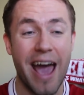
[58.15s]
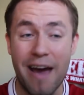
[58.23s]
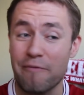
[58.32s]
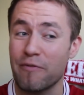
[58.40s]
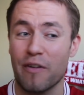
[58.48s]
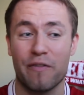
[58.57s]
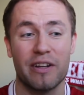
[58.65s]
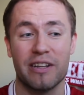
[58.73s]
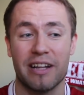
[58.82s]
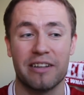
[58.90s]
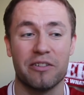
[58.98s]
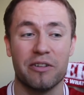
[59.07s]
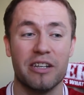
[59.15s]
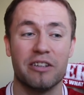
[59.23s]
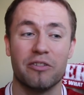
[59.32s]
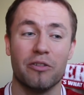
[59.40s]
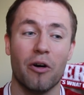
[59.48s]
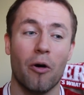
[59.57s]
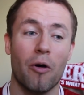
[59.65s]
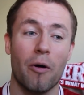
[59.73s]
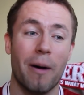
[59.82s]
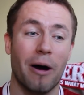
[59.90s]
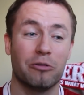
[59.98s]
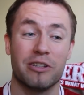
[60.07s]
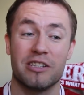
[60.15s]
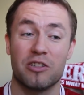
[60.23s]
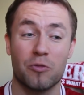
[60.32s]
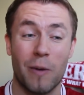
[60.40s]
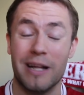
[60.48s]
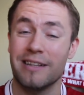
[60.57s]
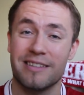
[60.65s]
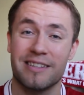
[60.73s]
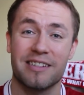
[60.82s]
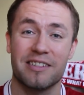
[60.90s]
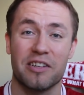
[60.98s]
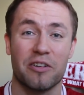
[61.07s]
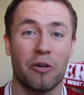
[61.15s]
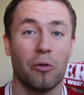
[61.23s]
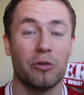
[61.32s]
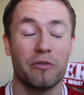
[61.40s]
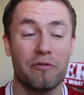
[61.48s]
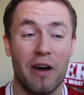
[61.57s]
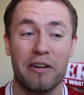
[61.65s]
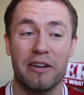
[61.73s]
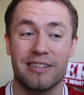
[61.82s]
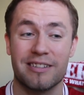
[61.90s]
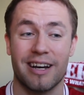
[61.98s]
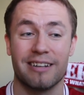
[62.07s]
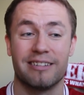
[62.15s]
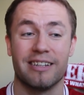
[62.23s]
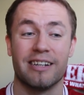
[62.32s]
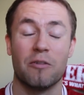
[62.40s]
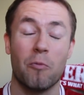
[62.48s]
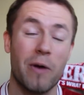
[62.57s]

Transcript: everything that you need to know about this 26 year old very exciting